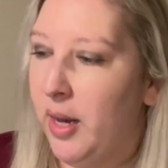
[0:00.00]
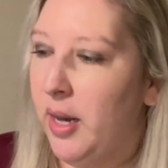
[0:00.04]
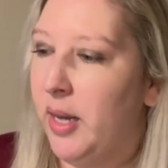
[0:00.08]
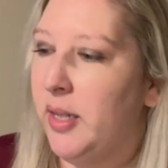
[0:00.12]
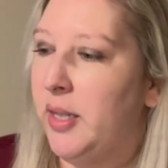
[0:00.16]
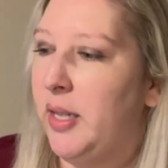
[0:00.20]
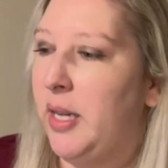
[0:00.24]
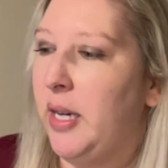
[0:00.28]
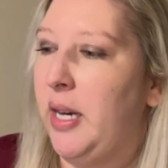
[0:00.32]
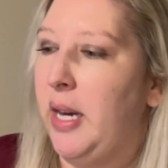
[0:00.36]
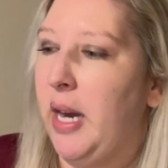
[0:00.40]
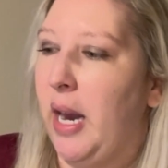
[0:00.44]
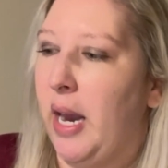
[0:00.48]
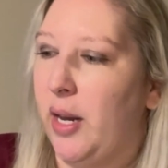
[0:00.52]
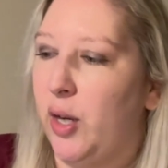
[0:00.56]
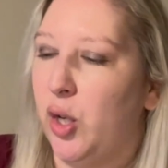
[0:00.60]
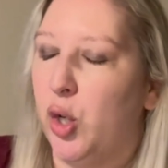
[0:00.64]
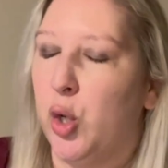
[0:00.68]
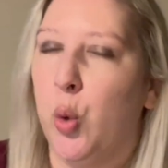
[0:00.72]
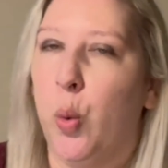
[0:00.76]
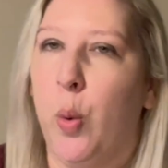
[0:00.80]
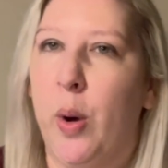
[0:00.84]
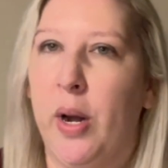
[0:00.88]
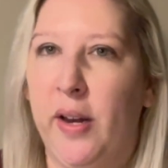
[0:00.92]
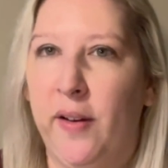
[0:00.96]
to get
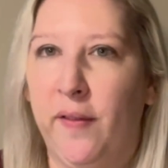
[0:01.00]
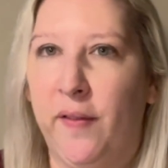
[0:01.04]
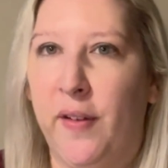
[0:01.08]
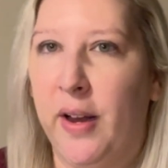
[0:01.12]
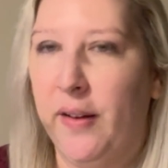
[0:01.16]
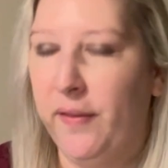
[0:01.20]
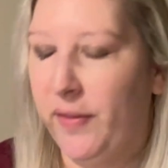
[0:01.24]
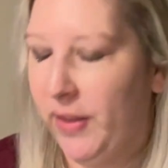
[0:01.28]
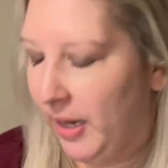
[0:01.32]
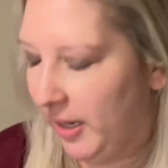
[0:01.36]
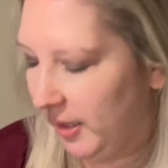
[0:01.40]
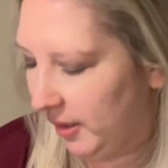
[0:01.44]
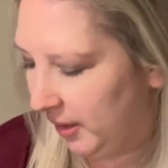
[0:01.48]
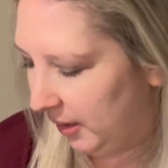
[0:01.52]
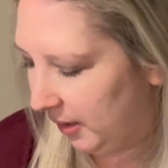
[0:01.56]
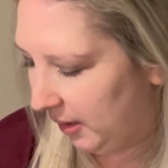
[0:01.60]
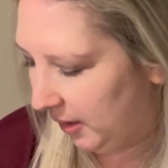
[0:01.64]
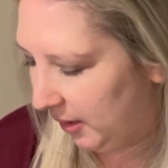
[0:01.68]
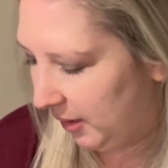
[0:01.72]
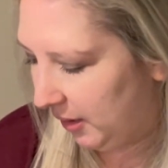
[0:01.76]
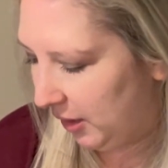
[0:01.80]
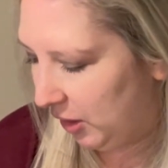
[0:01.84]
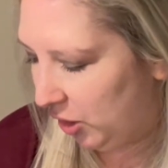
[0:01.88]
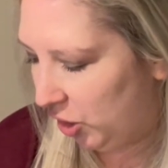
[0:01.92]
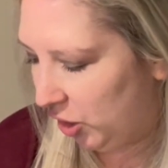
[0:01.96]
25,000
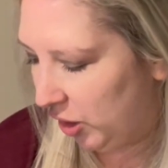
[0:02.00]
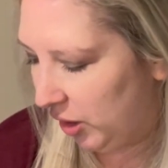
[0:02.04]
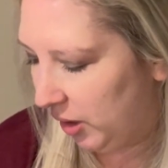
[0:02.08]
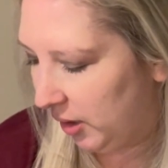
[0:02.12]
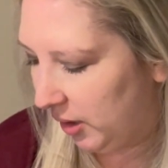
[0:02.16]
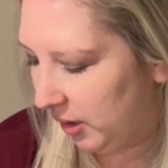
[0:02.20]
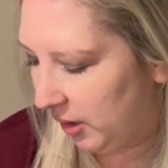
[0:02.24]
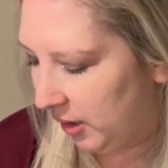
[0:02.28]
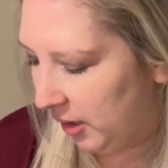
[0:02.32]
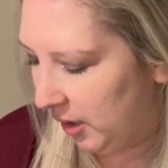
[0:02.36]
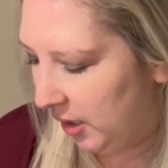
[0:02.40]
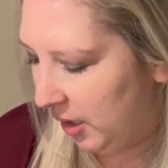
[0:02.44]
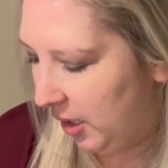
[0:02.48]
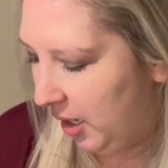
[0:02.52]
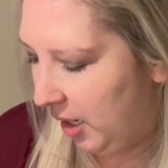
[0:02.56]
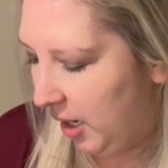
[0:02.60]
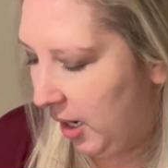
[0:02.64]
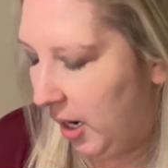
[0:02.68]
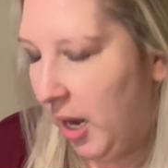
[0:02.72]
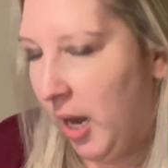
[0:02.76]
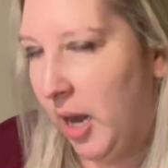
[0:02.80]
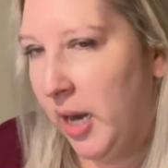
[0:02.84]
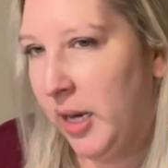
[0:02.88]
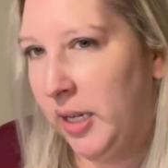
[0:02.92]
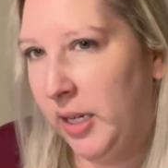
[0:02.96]
stitches
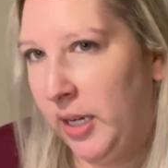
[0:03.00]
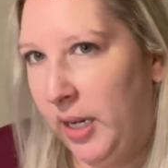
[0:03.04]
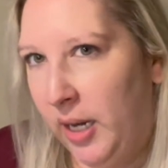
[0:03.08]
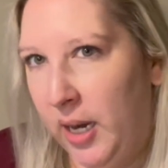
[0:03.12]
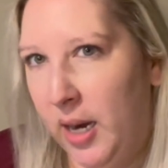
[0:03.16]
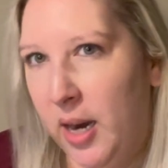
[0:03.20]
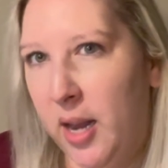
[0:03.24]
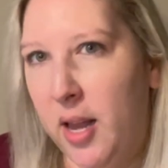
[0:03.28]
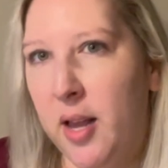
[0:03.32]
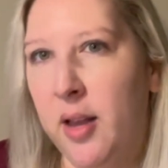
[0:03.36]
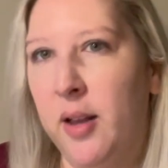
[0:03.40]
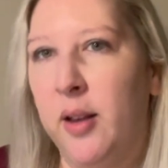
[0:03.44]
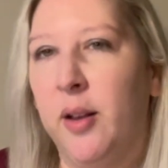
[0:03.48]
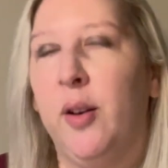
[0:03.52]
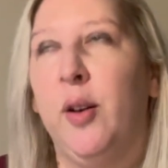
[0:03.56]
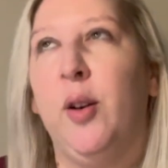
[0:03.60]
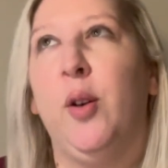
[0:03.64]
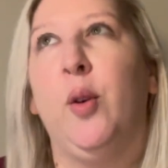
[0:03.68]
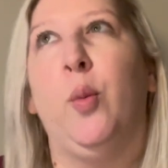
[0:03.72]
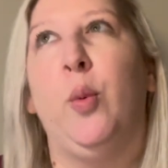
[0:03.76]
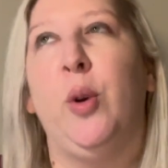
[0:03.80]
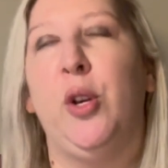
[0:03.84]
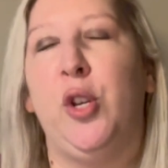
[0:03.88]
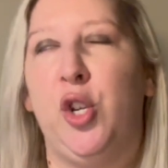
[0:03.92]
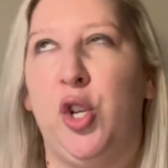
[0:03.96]
a year,
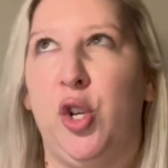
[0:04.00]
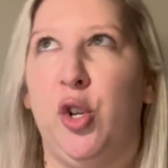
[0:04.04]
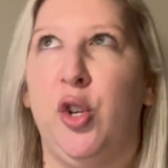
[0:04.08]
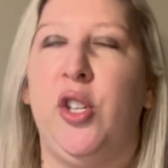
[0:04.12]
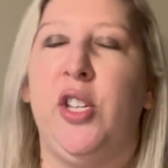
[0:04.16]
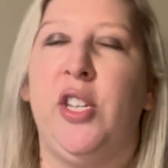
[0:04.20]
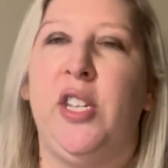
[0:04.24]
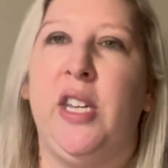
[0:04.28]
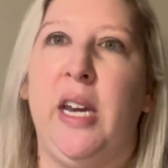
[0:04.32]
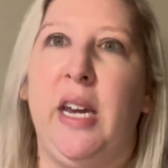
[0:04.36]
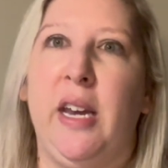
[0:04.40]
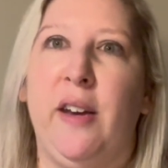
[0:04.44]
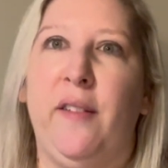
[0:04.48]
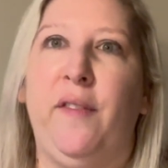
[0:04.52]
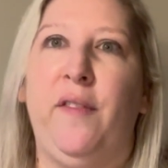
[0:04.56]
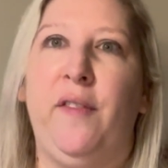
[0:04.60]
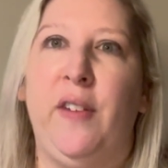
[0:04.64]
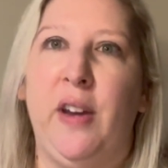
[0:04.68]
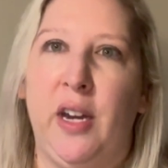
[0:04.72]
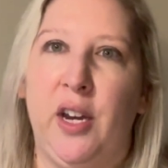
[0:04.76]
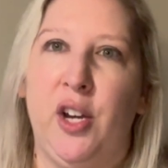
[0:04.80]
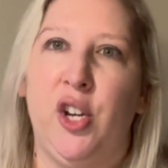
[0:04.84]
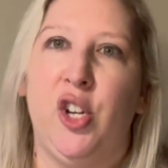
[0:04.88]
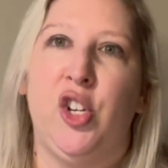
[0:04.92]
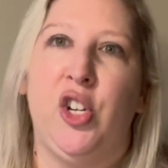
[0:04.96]
which should see it
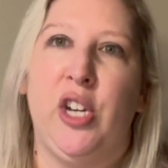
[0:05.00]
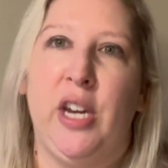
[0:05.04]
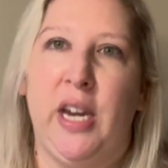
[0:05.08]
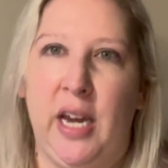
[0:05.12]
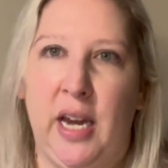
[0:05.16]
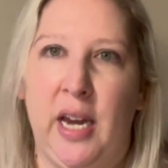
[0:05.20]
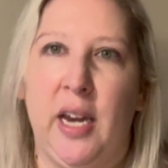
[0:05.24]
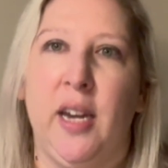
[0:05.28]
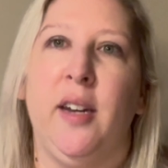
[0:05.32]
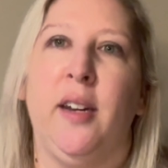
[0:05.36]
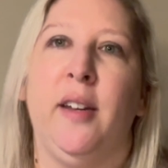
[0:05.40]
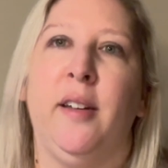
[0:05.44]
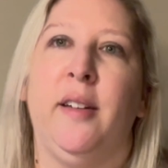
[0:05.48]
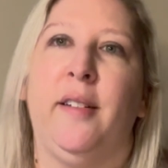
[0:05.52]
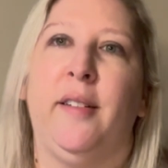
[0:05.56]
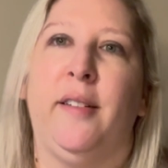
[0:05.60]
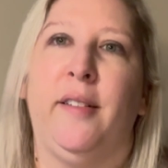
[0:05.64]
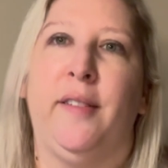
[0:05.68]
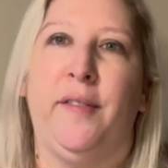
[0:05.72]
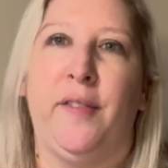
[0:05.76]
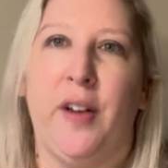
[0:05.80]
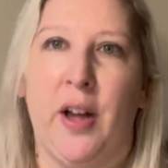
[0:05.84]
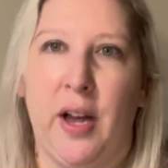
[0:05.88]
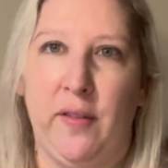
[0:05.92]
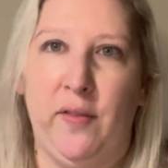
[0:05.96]
finished in
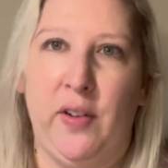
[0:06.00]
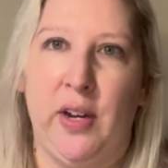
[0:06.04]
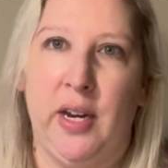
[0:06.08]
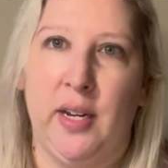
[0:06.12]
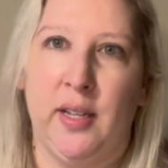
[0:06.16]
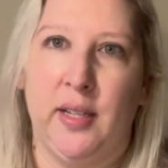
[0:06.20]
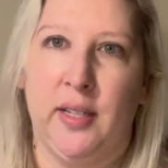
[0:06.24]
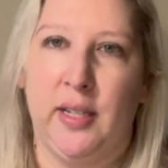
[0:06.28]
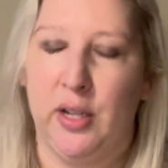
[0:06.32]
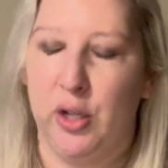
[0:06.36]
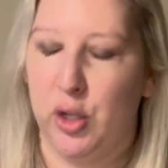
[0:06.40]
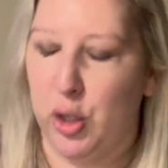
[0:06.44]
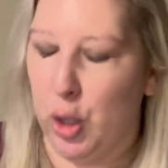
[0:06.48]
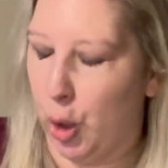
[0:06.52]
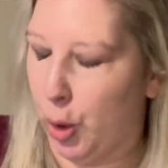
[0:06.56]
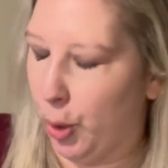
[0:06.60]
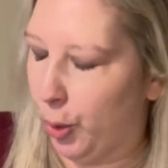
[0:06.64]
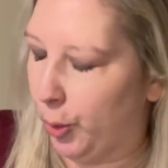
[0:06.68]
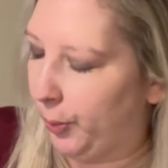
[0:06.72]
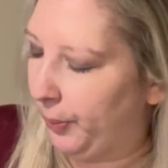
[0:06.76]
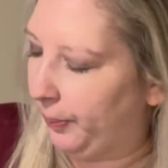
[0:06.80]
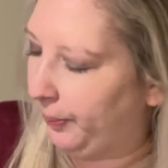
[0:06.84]
5 years in total.